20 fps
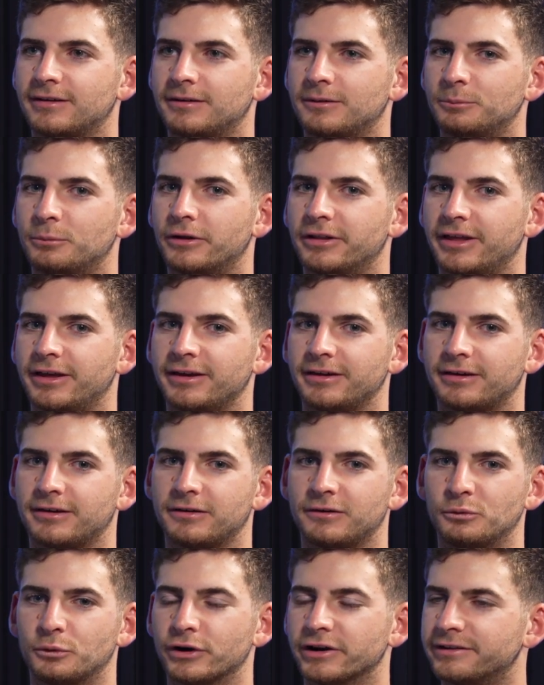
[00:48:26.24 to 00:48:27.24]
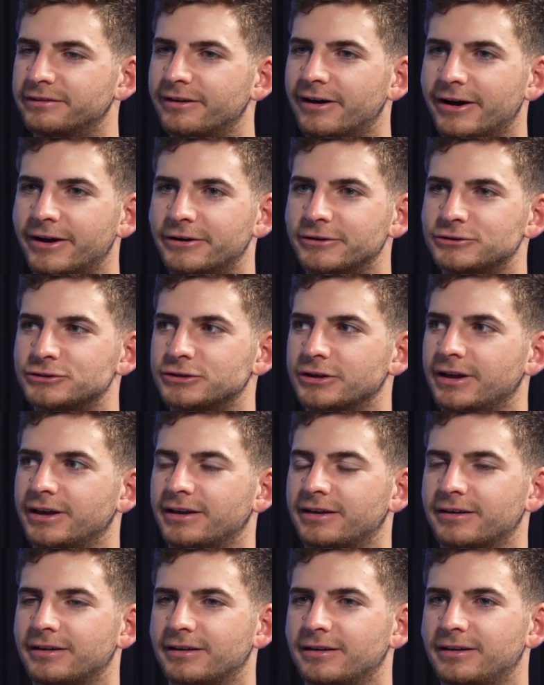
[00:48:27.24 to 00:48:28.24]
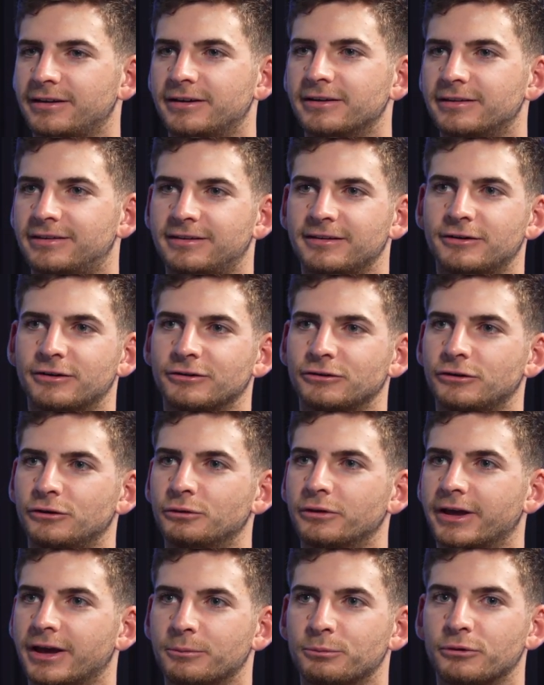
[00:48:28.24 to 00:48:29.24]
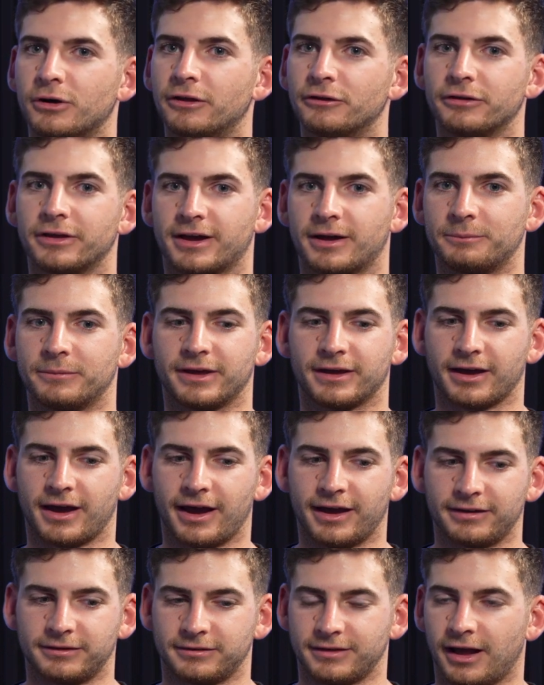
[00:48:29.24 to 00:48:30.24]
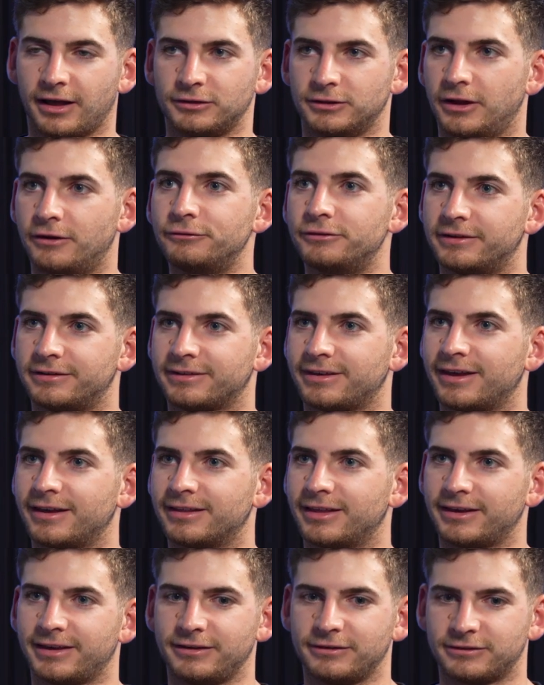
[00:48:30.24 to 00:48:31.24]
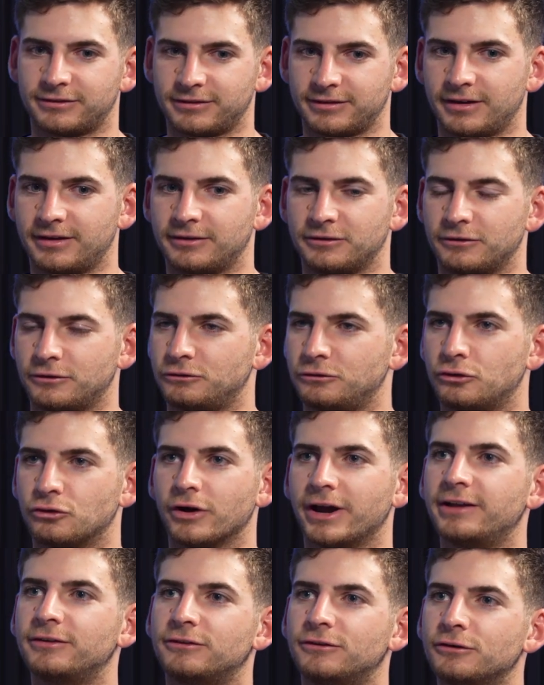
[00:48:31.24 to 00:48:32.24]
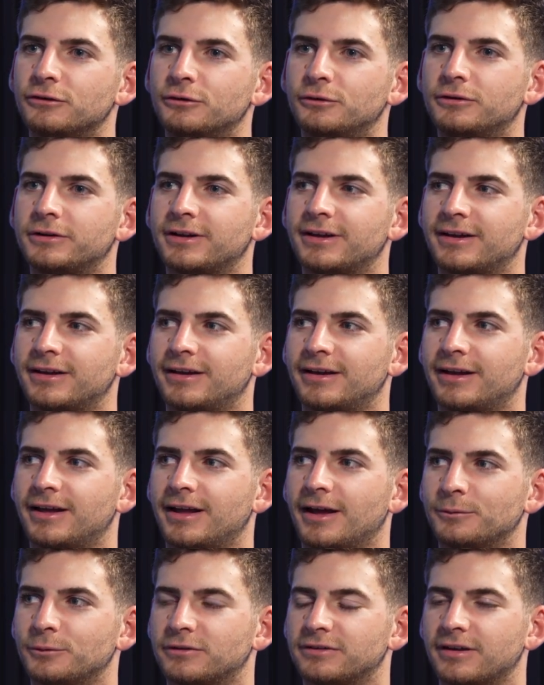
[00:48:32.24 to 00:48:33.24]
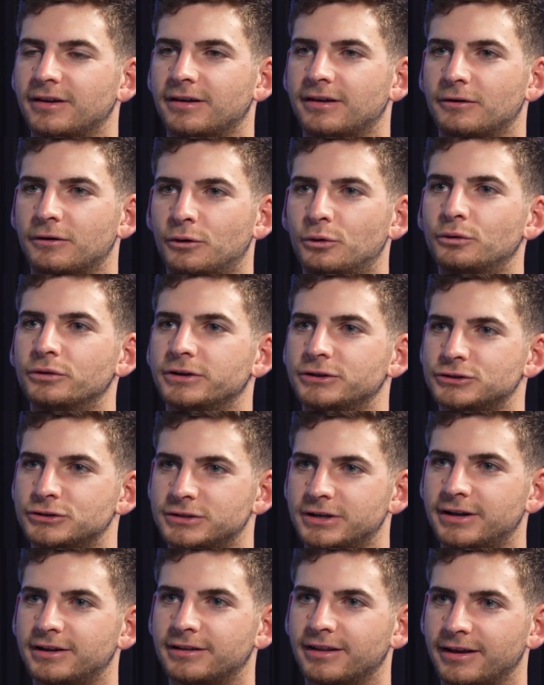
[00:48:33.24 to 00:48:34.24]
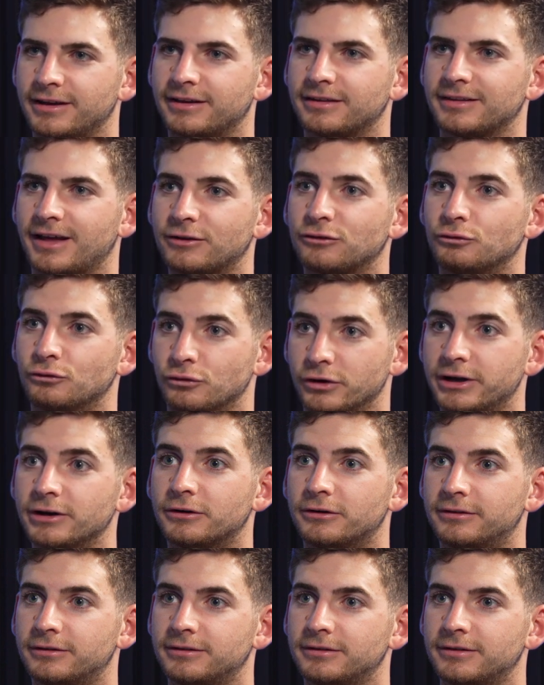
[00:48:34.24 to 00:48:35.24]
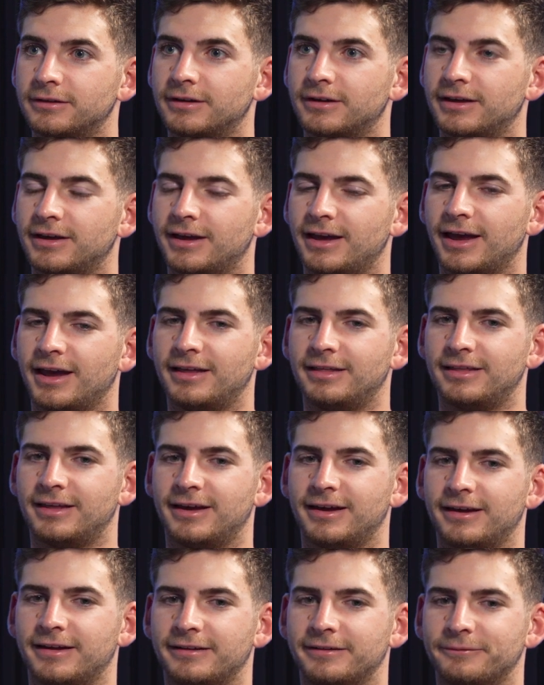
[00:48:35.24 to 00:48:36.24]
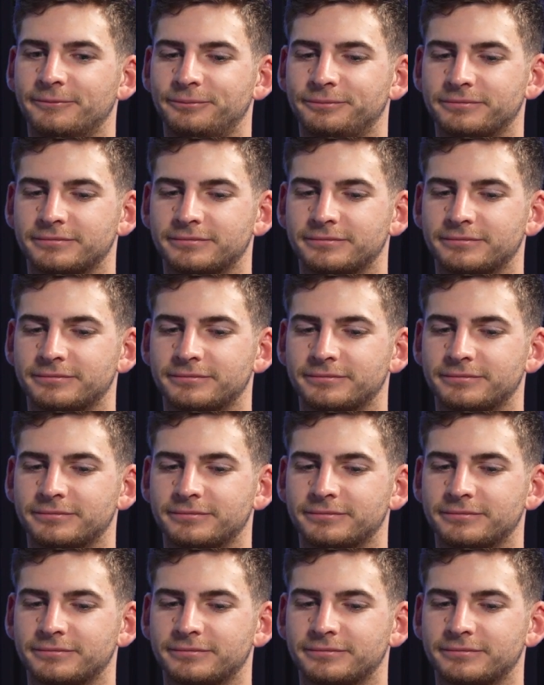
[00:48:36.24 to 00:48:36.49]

But, like, we're in touch, like, consider you like a brother. Like, I'm like, I love this kid. Like, he's a great dude. I'm just like, holy shit, like, that's real. And then